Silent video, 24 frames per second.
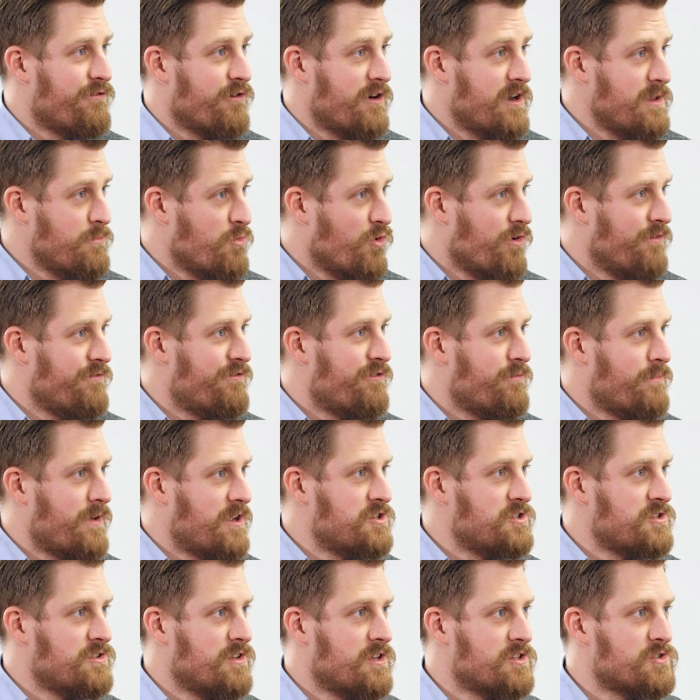For any more
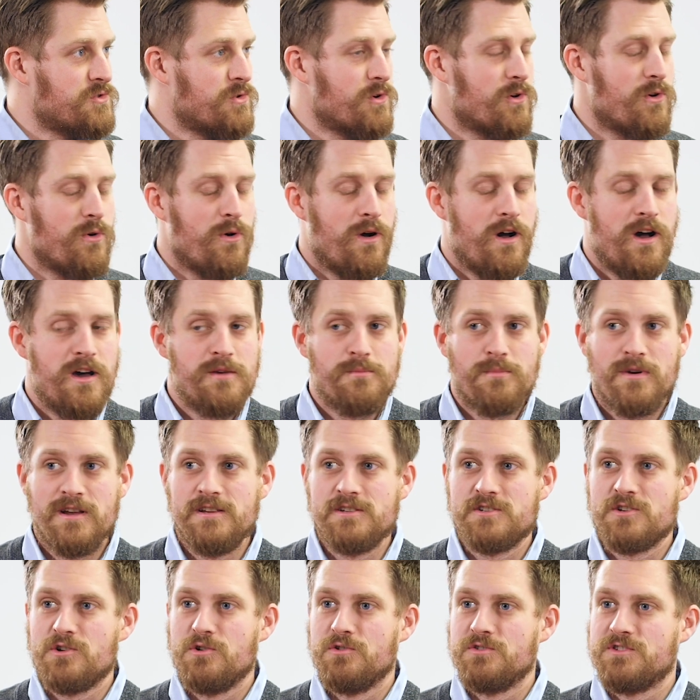information that's required,
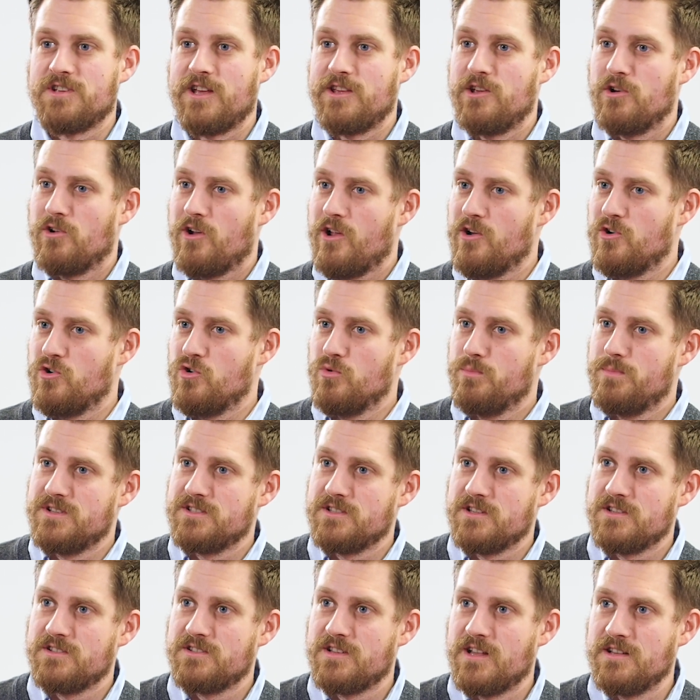please contact your local
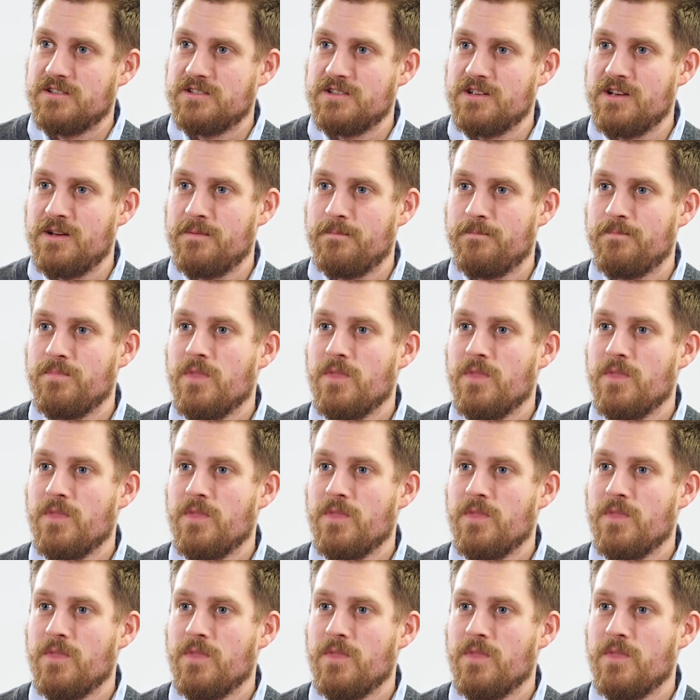business centre